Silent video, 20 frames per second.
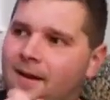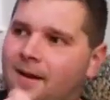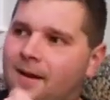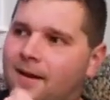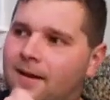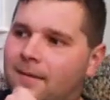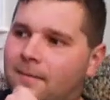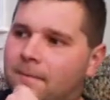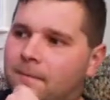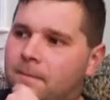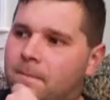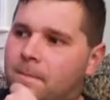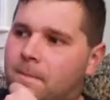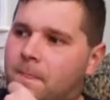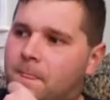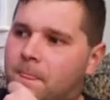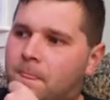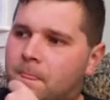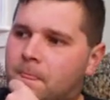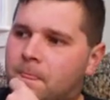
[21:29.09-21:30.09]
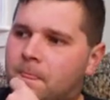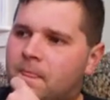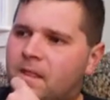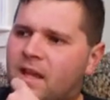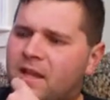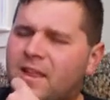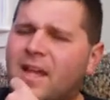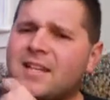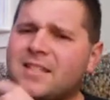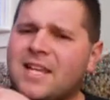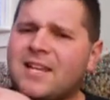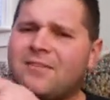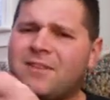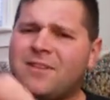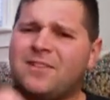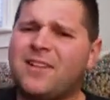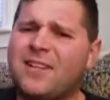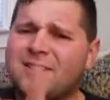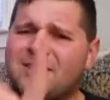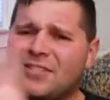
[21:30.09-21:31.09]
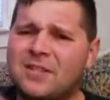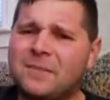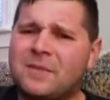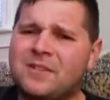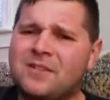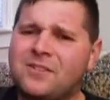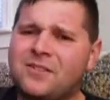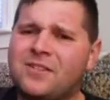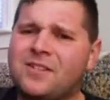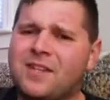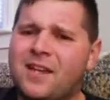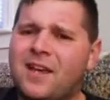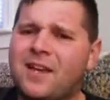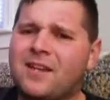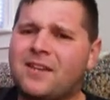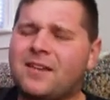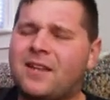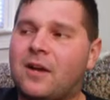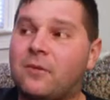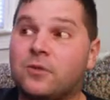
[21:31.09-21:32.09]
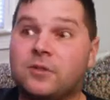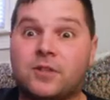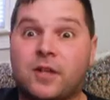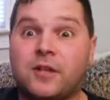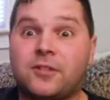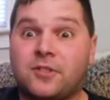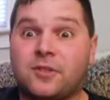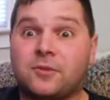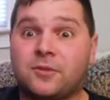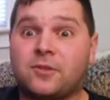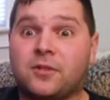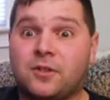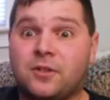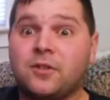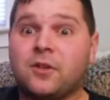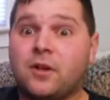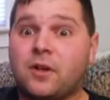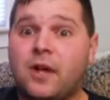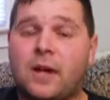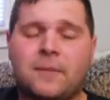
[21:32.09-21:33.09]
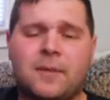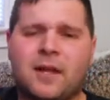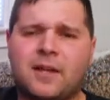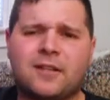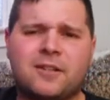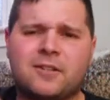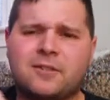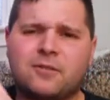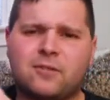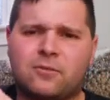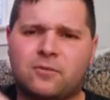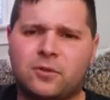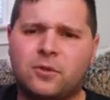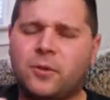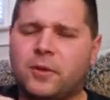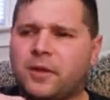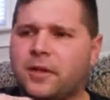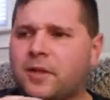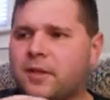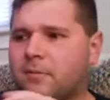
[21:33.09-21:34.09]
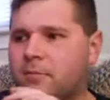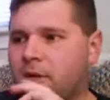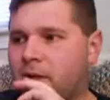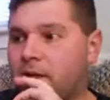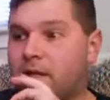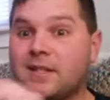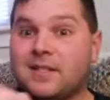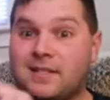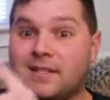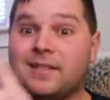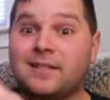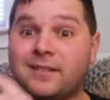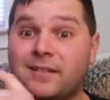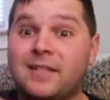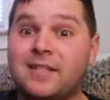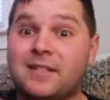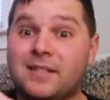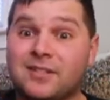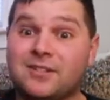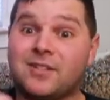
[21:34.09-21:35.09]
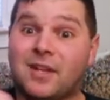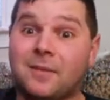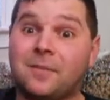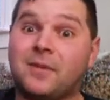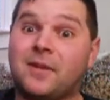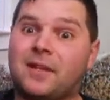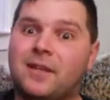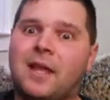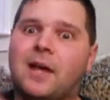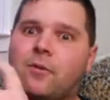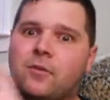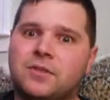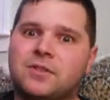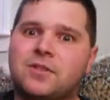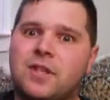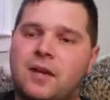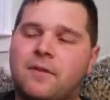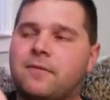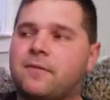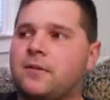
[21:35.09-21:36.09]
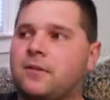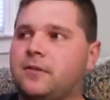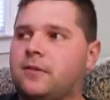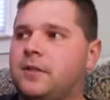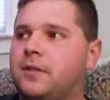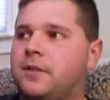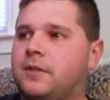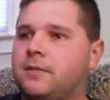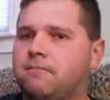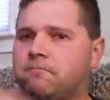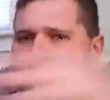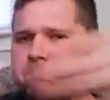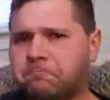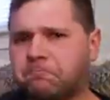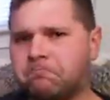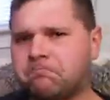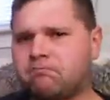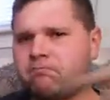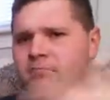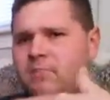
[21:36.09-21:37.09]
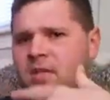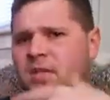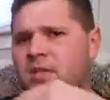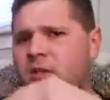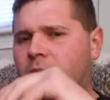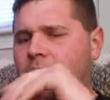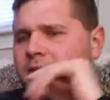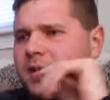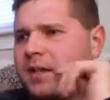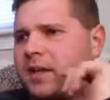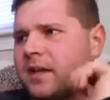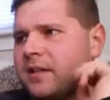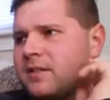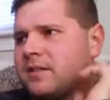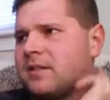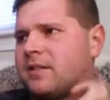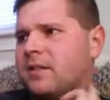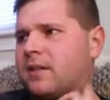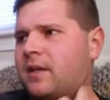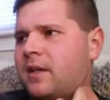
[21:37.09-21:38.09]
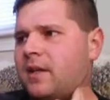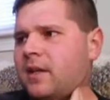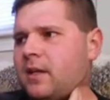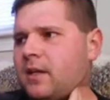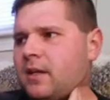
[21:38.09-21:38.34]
And that definitely led to something near the end that was actually really good. I'm not going to ruin it, but it did lead to something that was definitely, connected